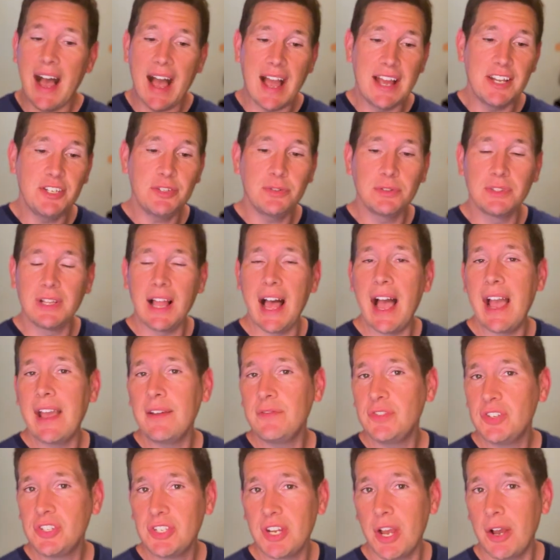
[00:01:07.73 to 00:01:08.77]
I do
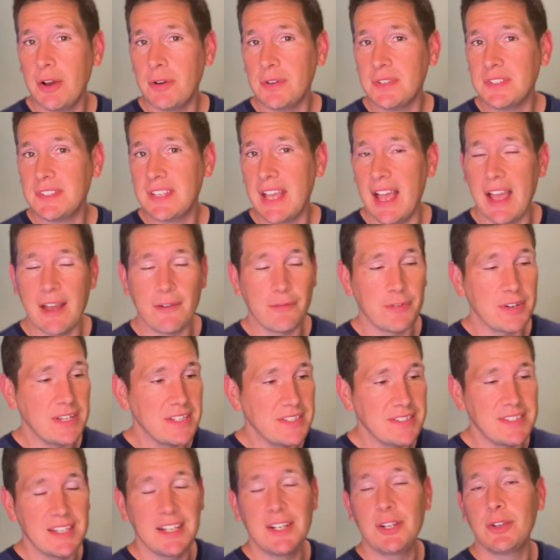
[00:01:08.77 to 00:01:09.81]
live shows every
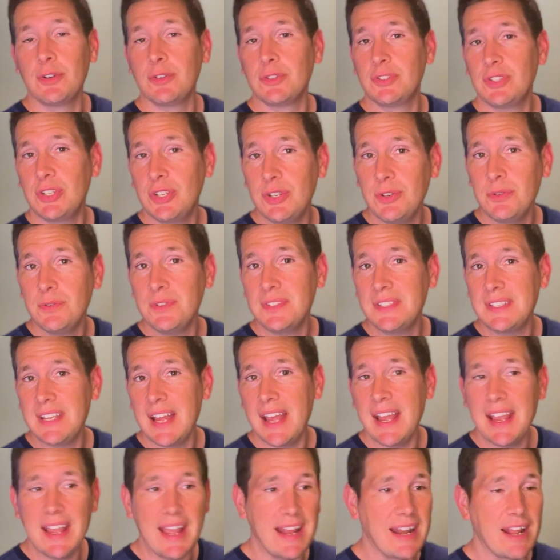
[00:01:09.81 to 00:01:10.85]
single
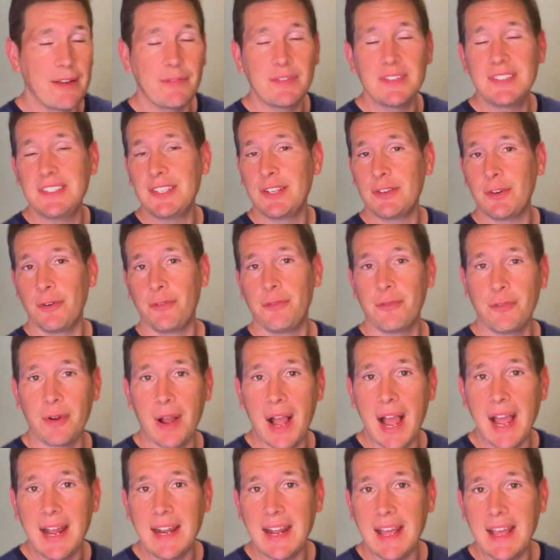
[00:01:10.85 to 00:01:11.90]
Tuesday and every single
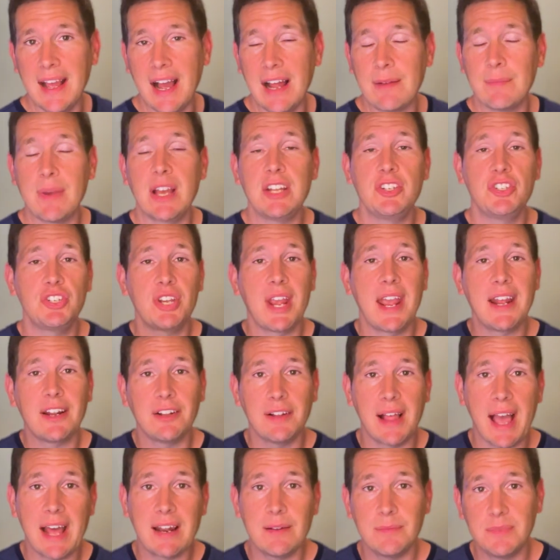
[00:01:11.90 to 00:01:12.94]
Friday on my
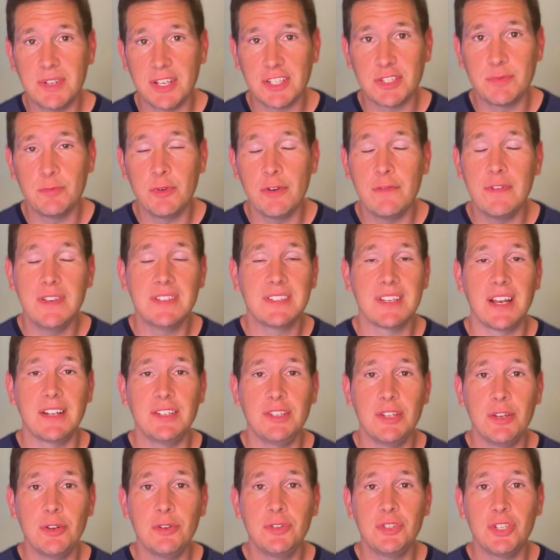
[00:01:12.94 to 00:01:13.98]
channel, Adam Does Movies
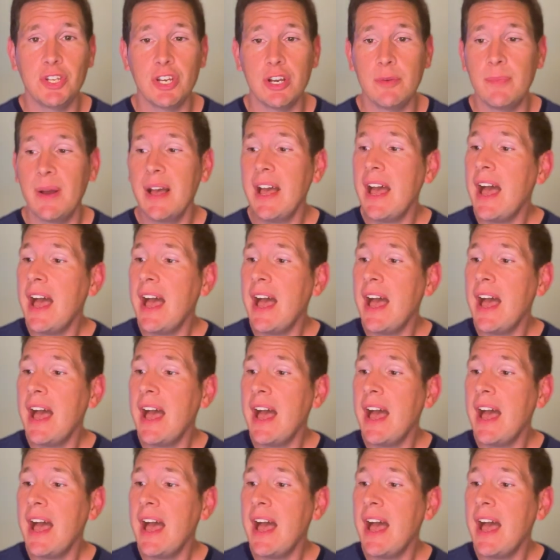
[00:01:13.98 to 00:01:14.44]
on YouTube.